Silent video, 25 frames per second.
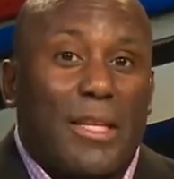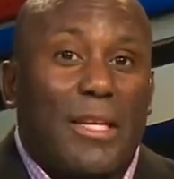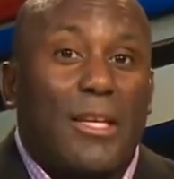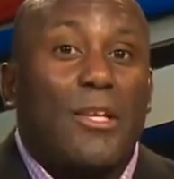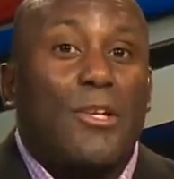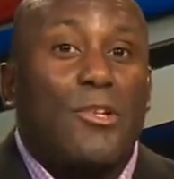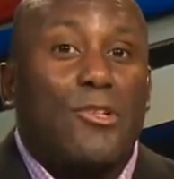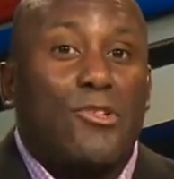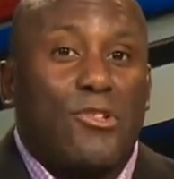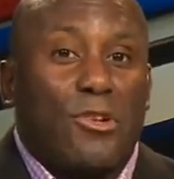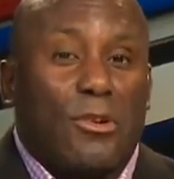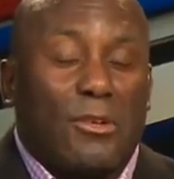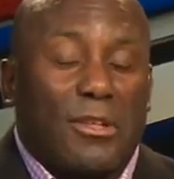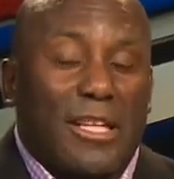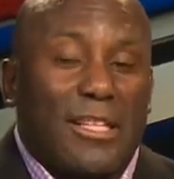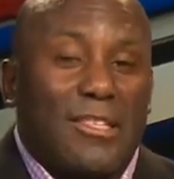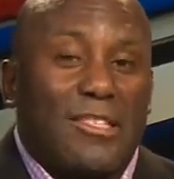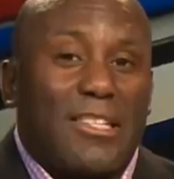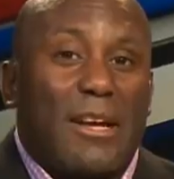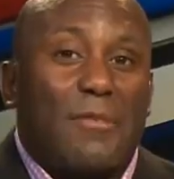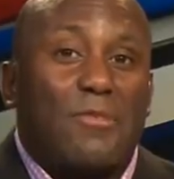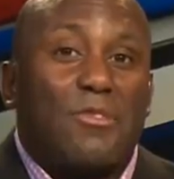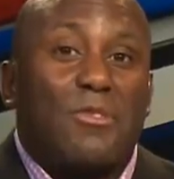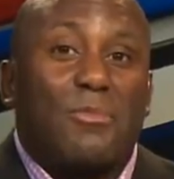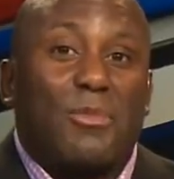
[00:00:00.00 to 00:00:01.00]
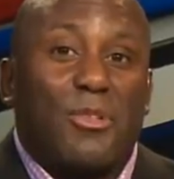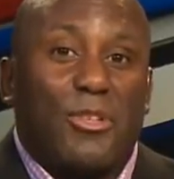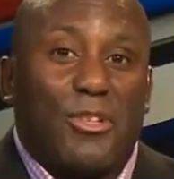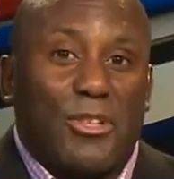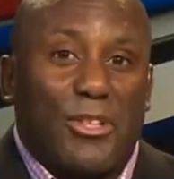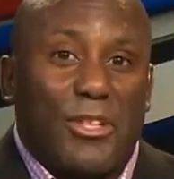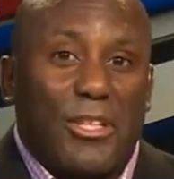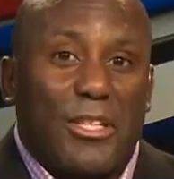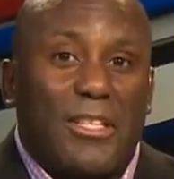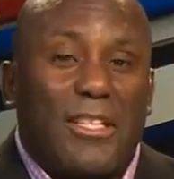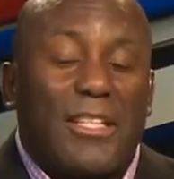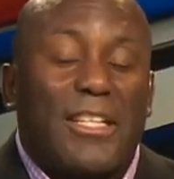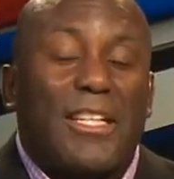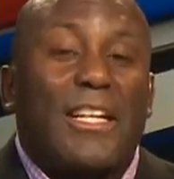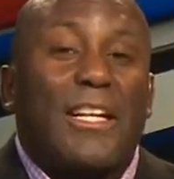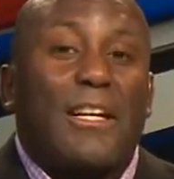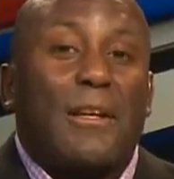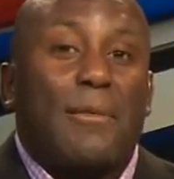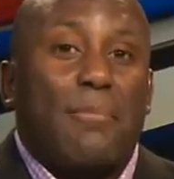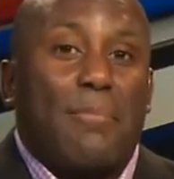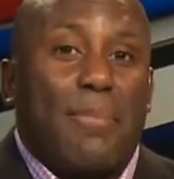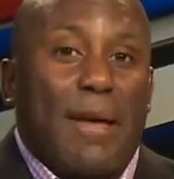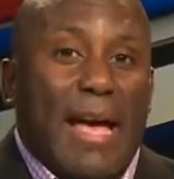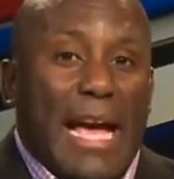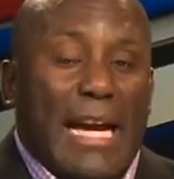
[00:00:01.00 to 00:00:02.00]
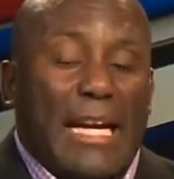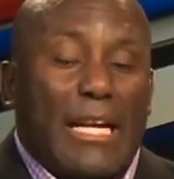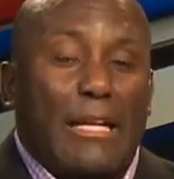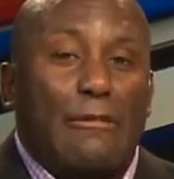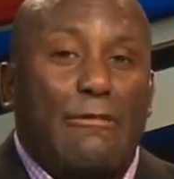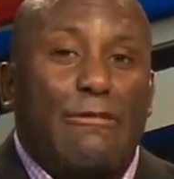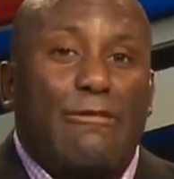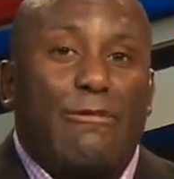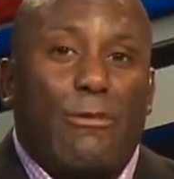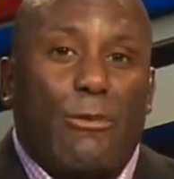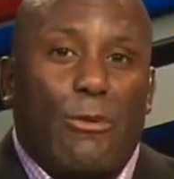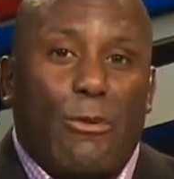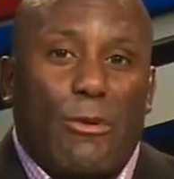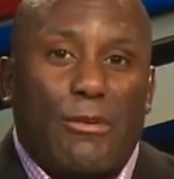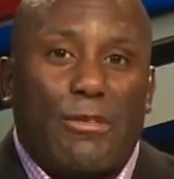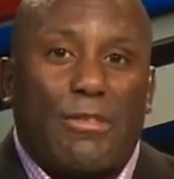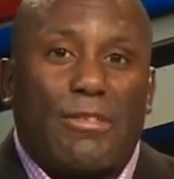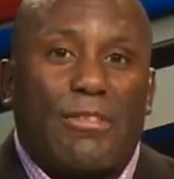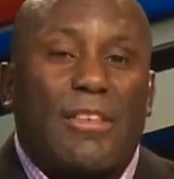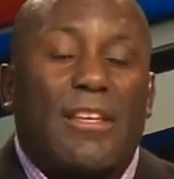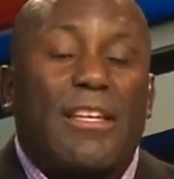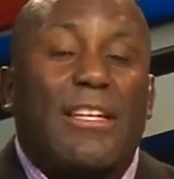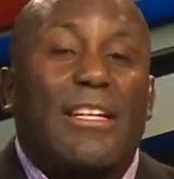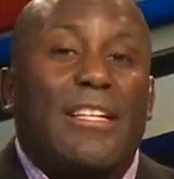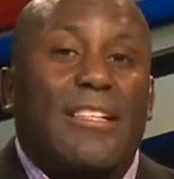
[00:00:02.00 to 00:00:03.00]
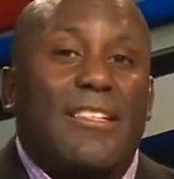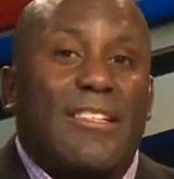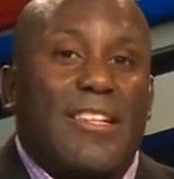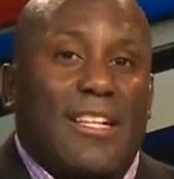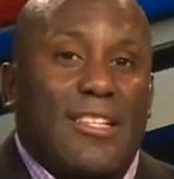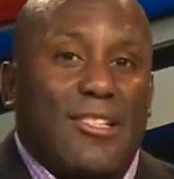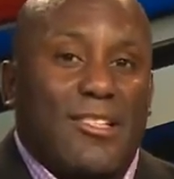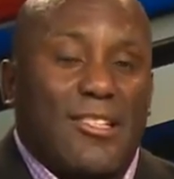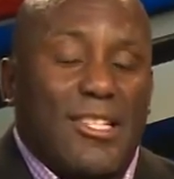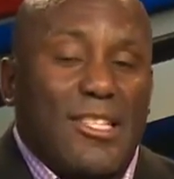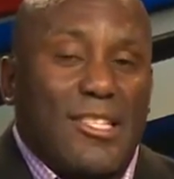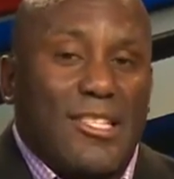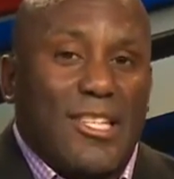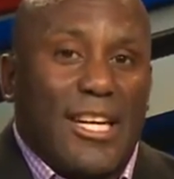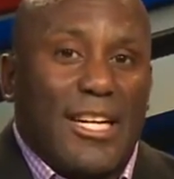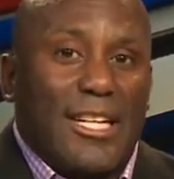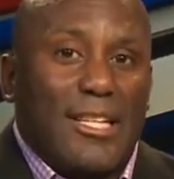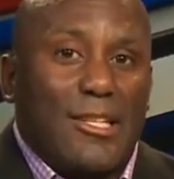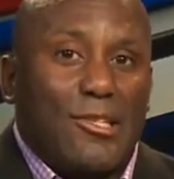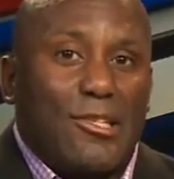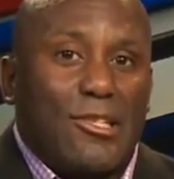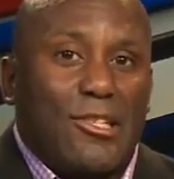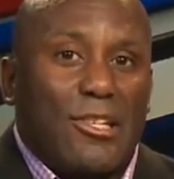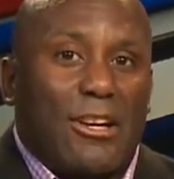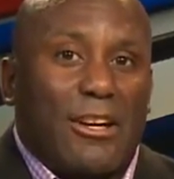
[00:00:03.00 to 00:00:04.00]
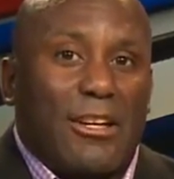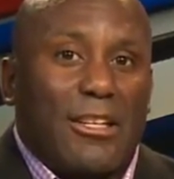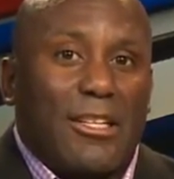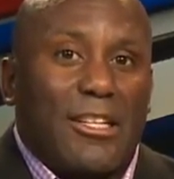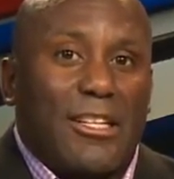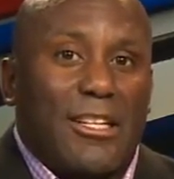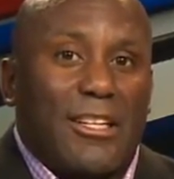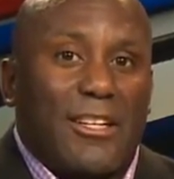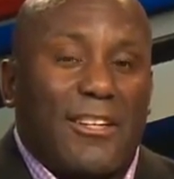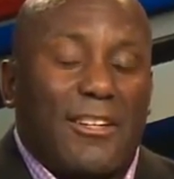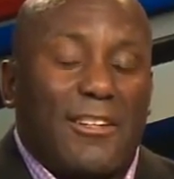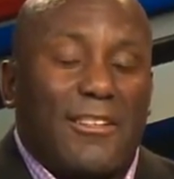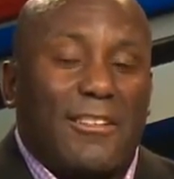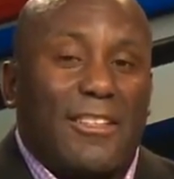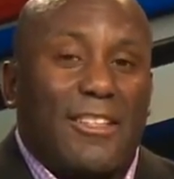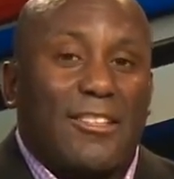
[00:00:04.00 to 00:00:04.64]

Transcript: So let's have some good back and forth Tennessee Titans talk here.